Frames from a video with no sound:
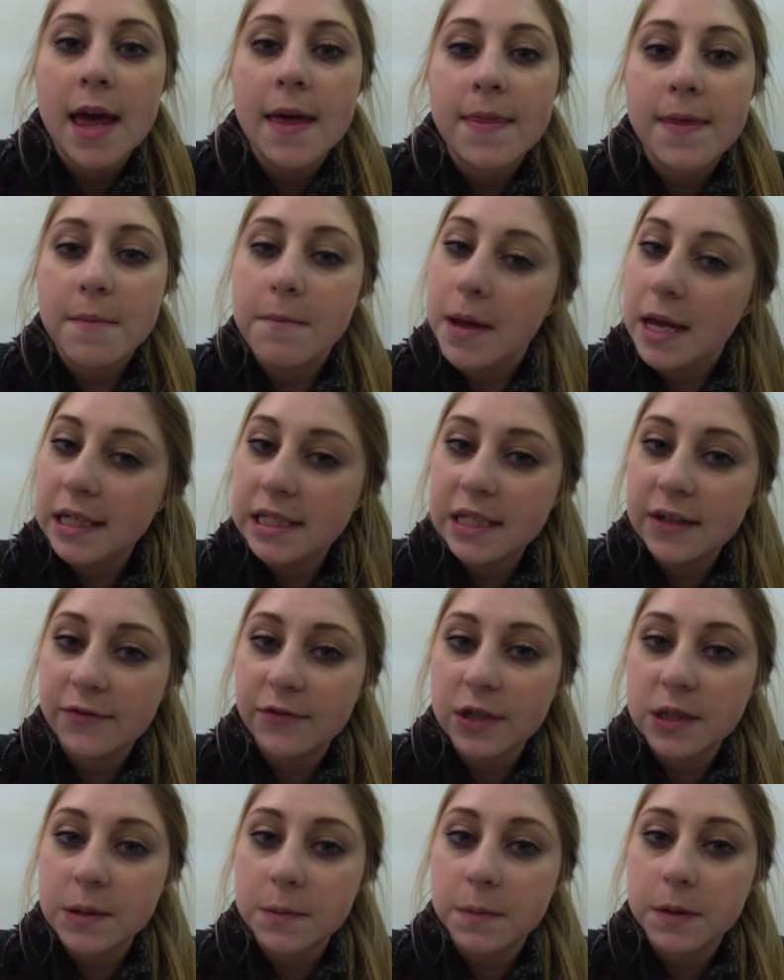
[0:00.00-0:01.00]
The main
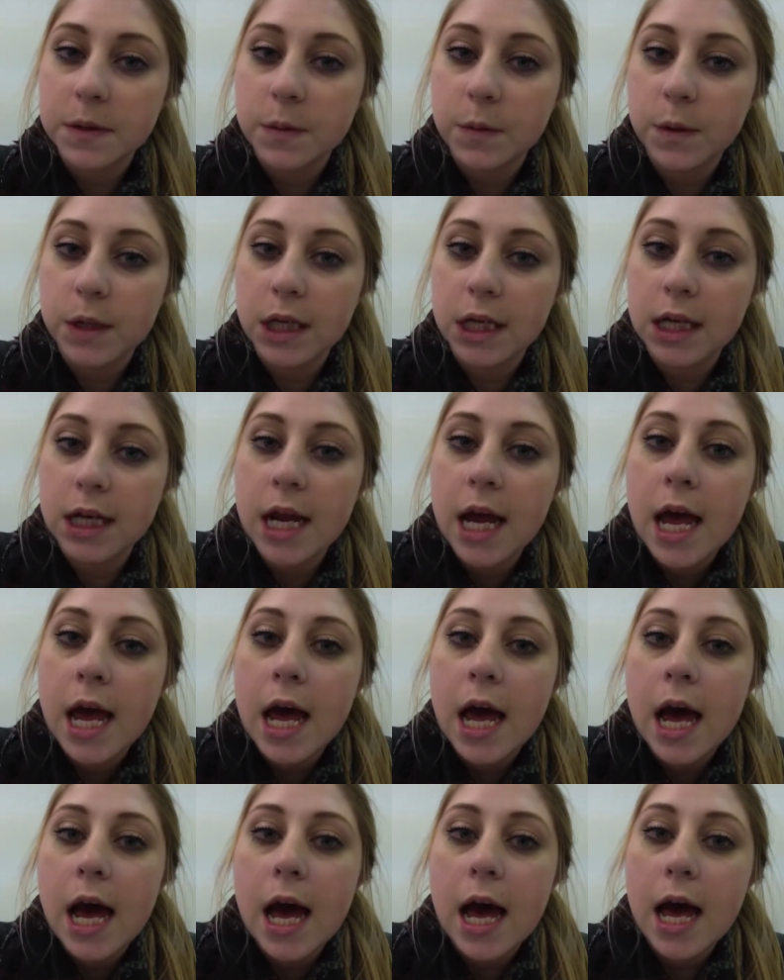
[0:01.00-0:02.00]
difference between
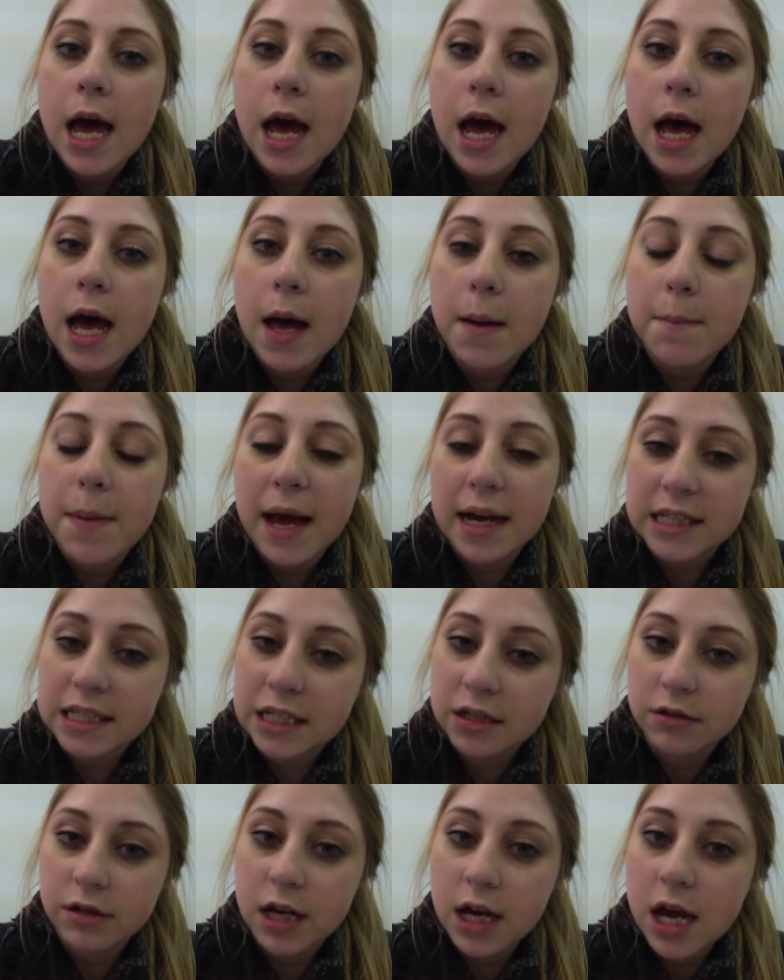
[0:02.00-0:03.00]

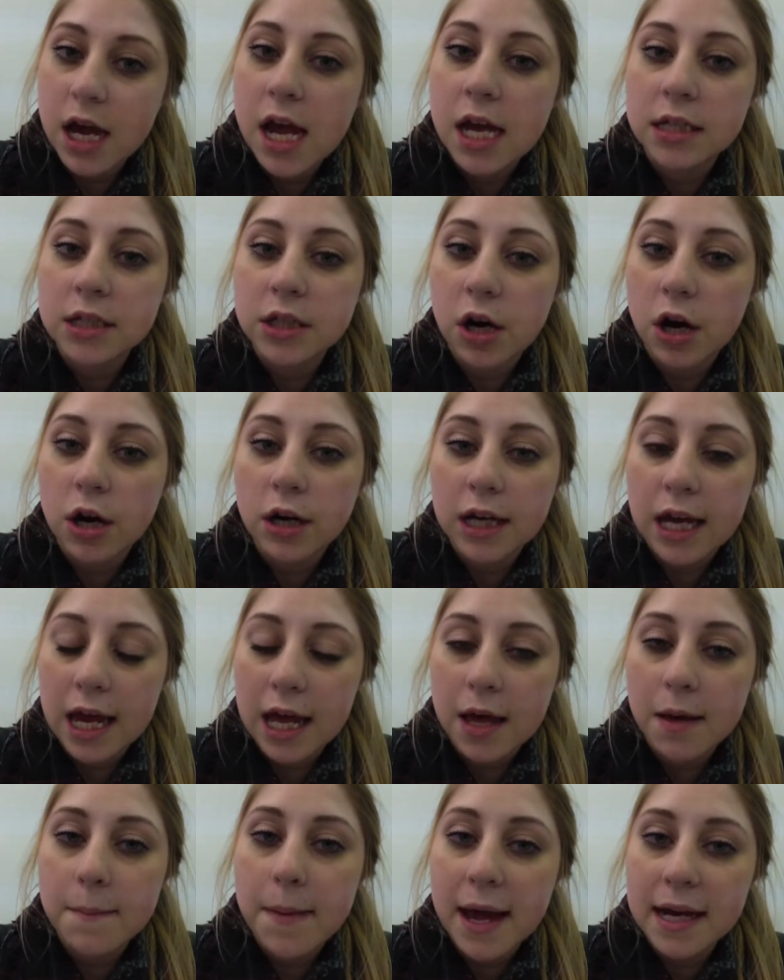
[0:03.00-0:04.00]
bacteria and
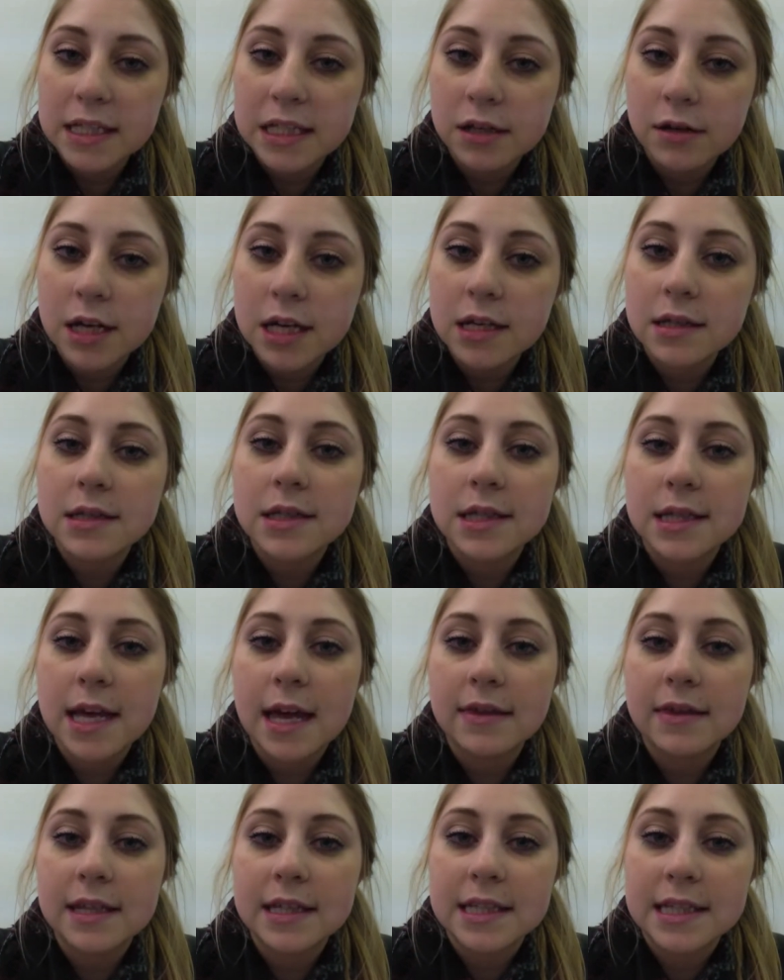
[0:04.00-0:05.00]
archaeobacteria is
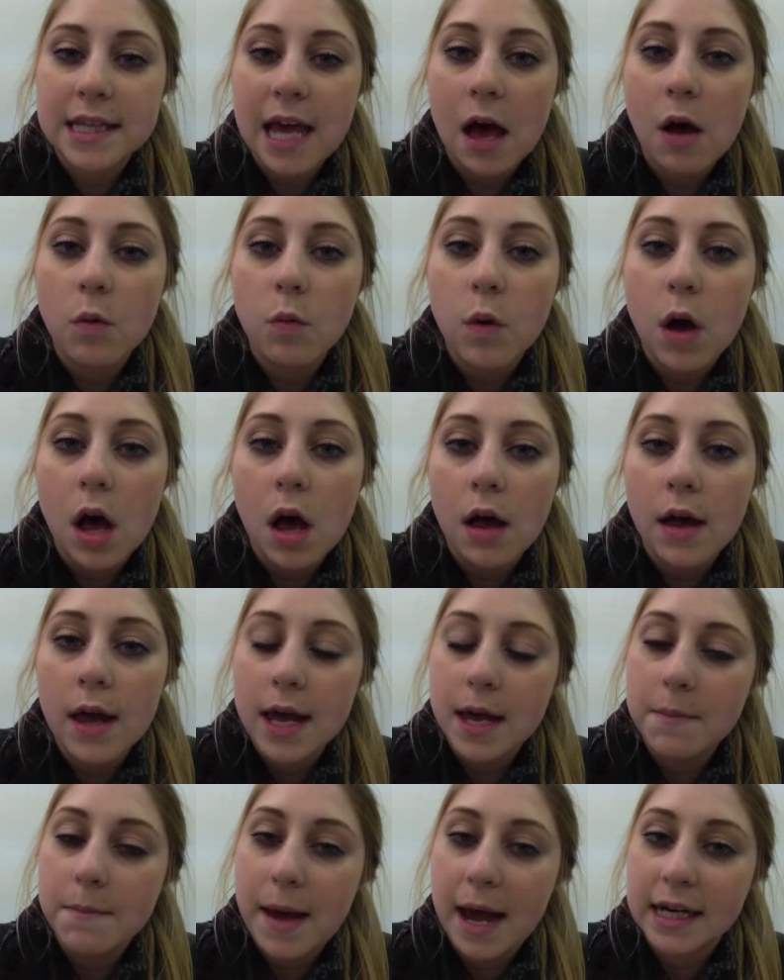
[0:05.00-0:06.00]
that the cell wall
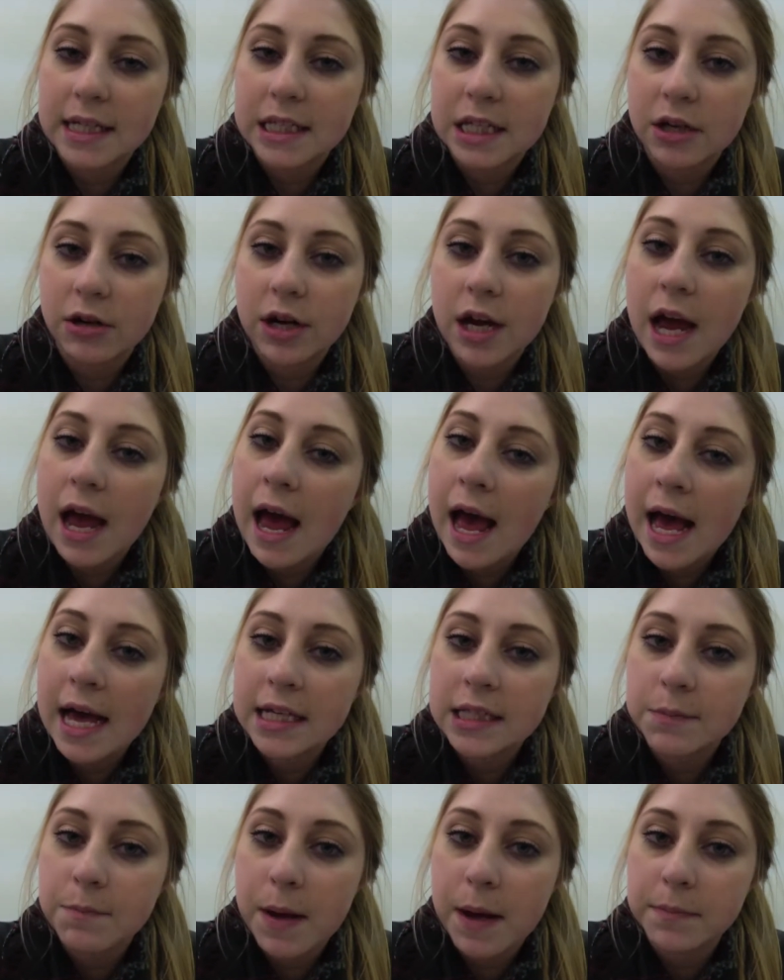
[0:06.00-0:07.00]
in bacteria
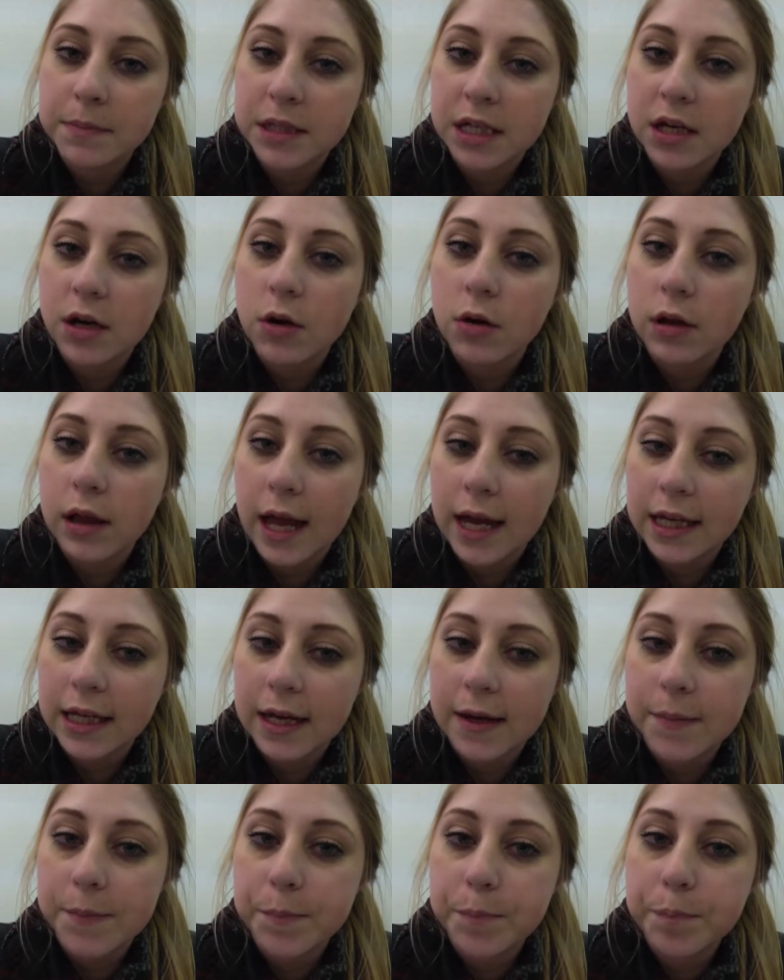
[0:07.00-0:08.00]
has
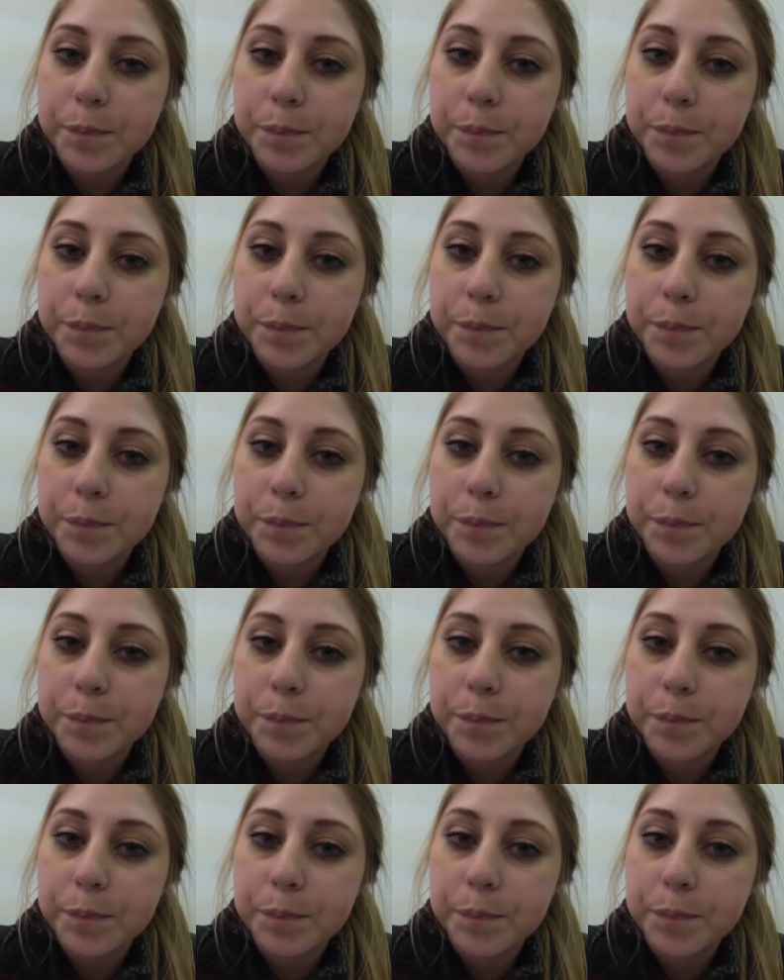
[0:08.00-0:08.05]
peptidoglycan.